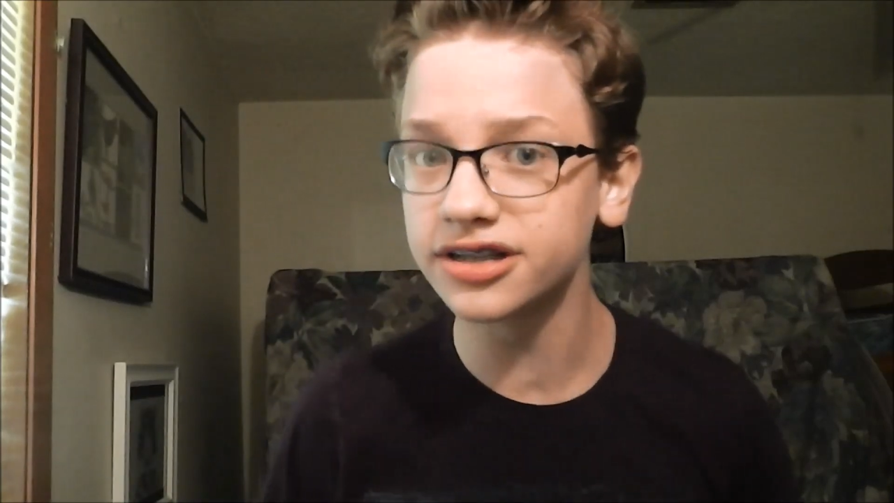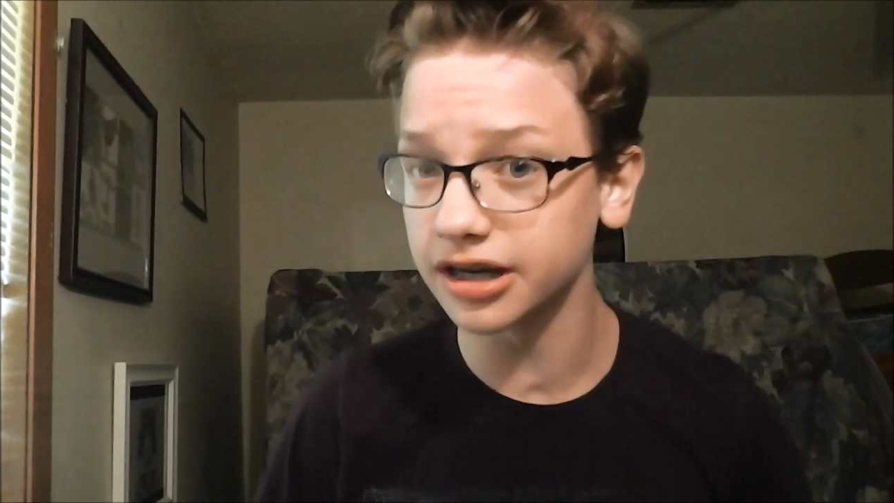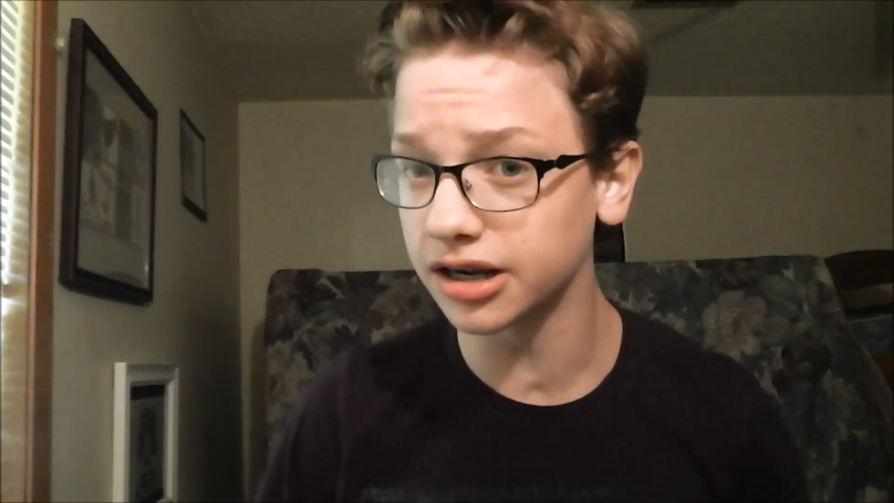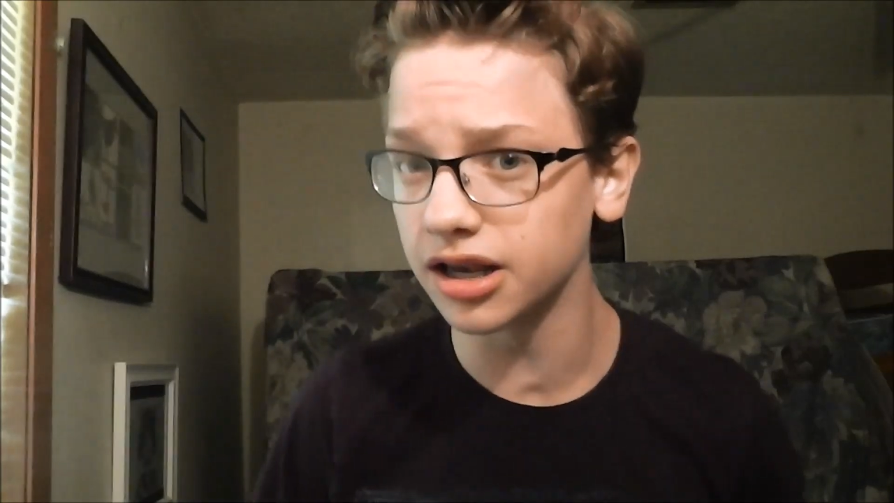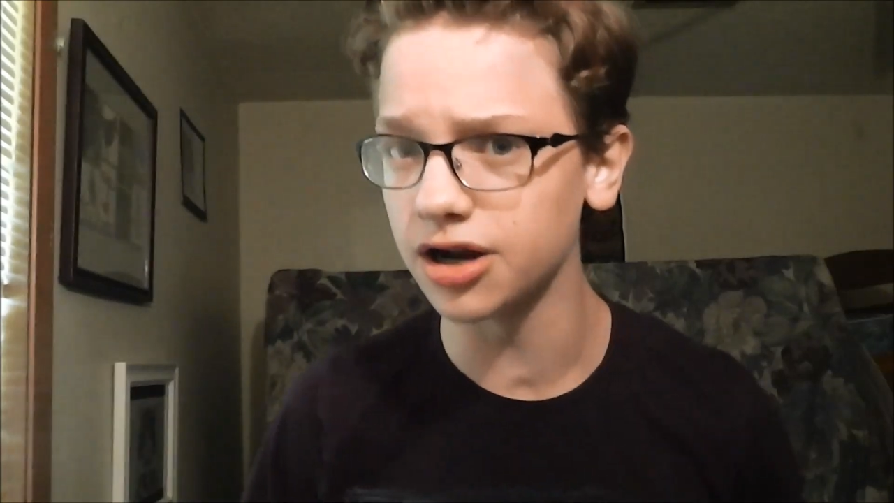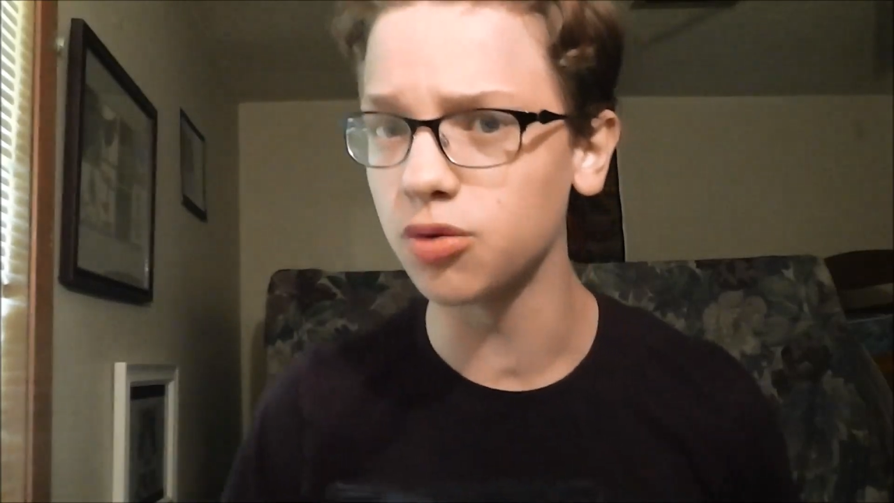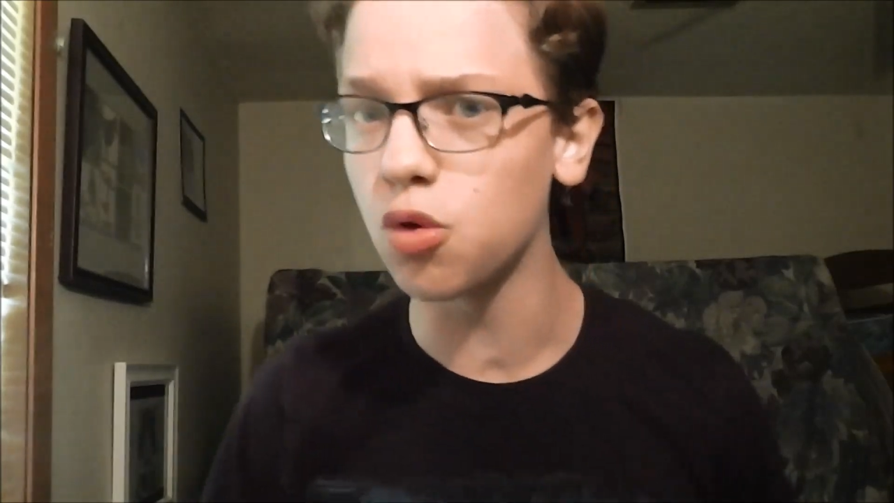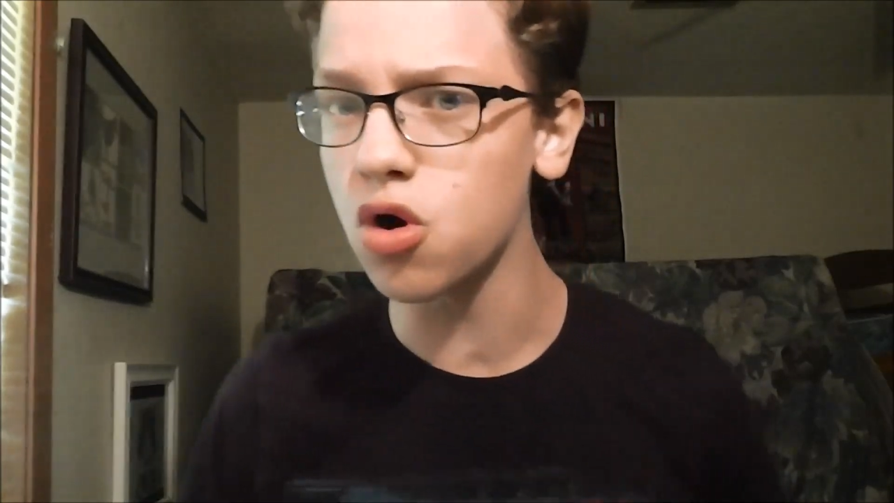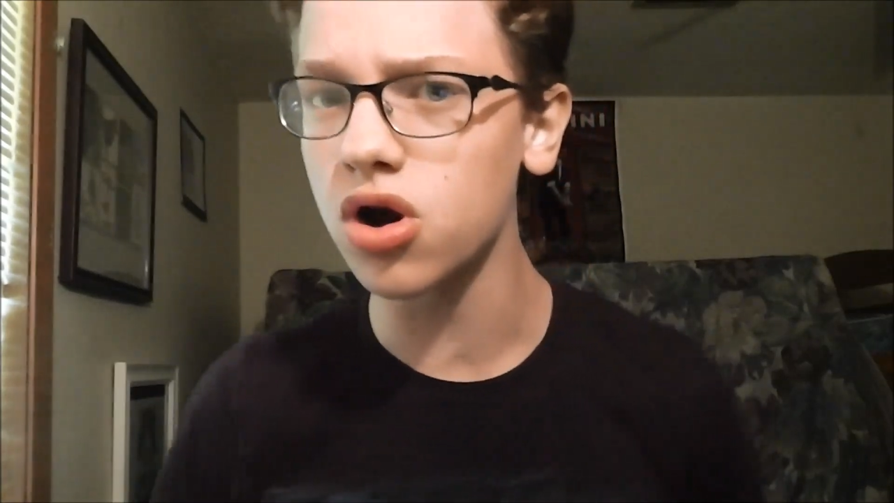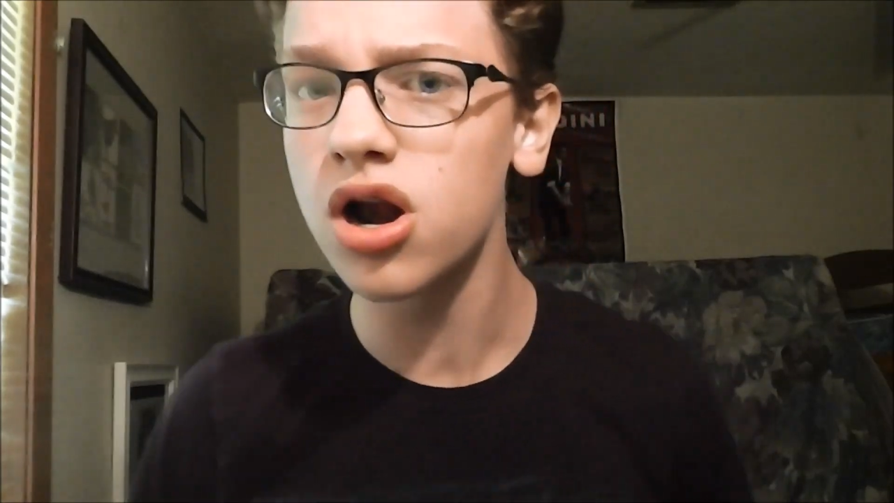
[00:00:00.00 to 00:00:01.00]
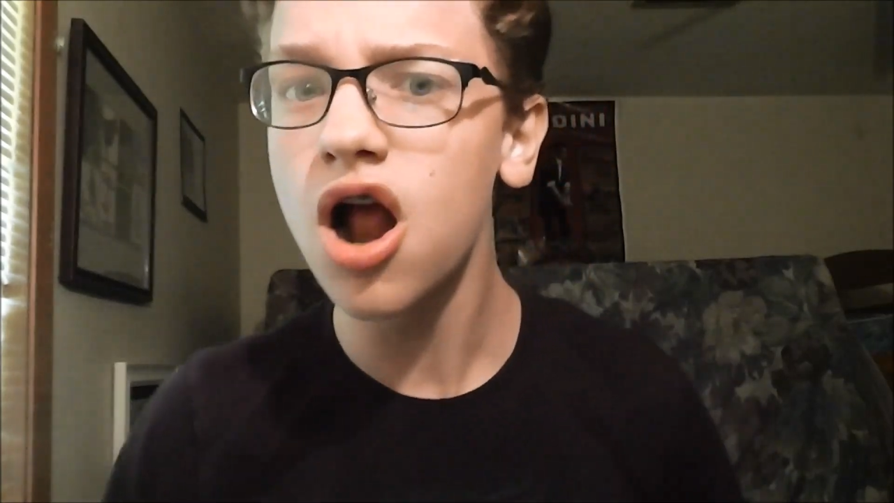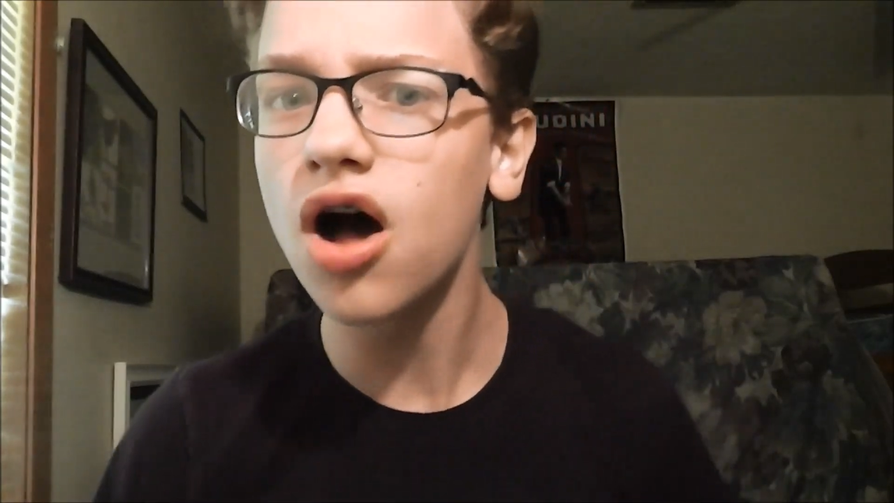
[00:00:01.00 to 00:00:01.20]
to declare war